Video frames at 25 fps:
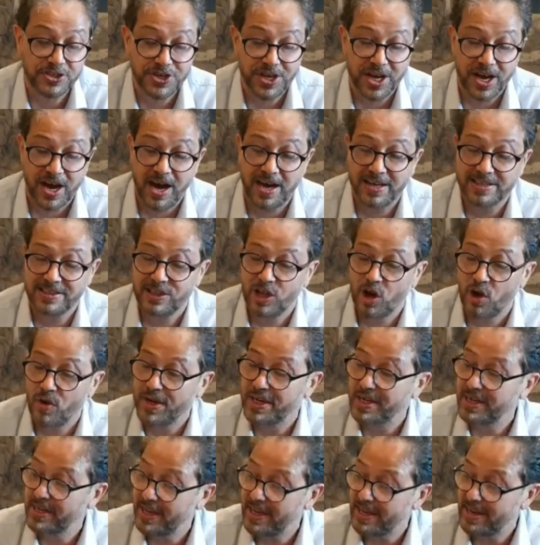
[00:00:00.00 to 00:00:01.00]
jihad law
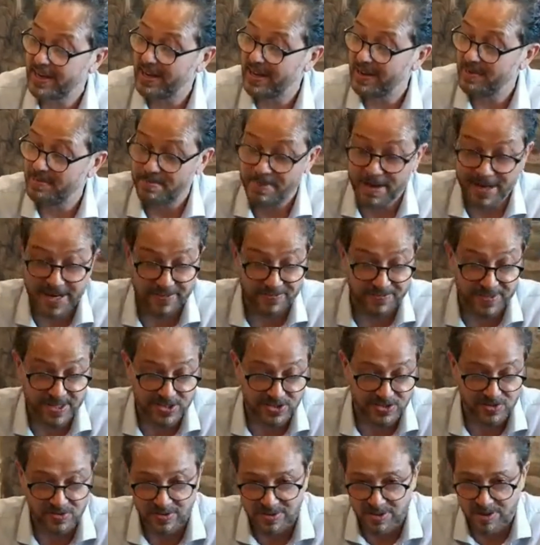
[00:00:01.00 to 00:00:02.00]
in Kerala manifesto